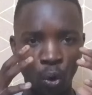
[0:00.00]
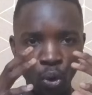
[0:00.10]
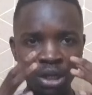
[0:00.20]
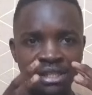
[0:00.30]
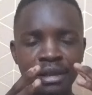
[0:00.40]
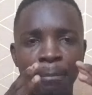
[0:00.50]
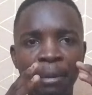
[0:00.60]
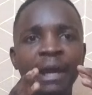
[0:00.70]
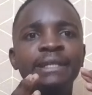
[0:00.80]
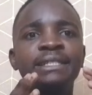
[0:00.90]

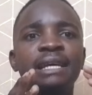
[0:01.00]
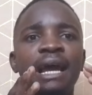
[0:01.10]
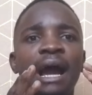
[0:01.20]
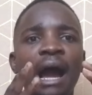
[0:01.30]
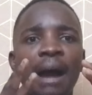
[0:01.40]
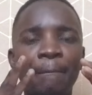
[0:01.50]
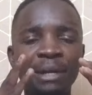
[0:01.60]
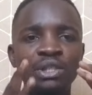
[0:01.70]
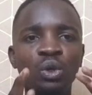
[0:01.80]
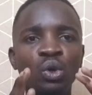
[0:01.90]
Olesepet, a
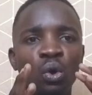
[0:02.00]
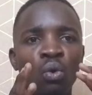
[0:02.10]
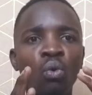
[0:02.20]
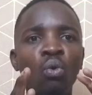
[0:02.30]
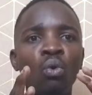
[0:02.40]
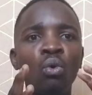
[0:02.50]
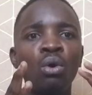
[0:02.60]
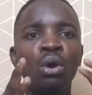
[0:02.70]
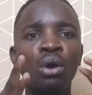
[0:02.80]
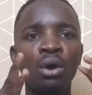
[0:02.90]
person
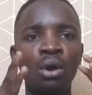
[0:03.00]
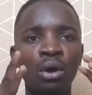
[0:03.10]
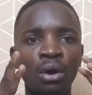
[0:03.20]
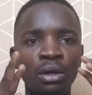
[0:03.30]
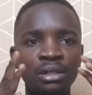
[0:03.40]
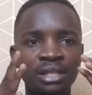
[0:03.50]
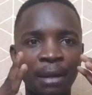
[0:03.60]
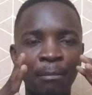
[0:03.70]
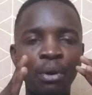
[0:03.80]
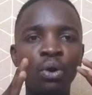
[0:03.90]
who
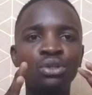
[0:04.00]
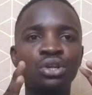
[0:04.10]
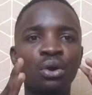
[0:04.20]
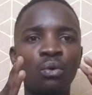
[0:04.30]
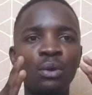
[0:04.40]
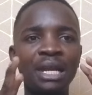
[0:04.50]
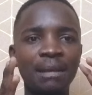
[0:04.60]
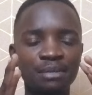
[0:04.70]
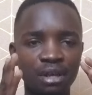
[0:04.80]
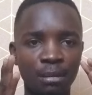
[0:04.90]
support
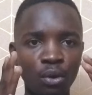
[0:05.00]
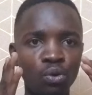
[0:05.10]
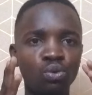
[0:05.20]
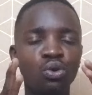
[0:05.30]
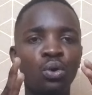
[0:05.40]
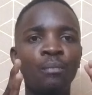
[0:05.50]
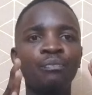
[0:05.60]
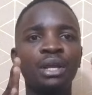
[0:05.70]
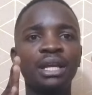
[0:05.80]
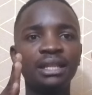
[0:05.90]
William Samoei Ruto
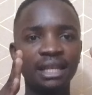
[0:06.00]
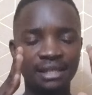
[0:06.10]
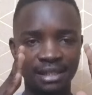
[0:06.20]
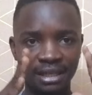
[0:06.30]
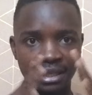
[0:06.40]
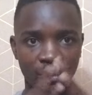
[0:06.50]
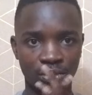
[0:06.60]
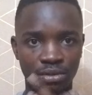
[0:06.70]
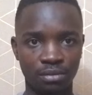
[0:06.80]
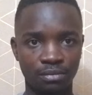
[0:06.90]
in the State
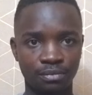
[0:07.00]
House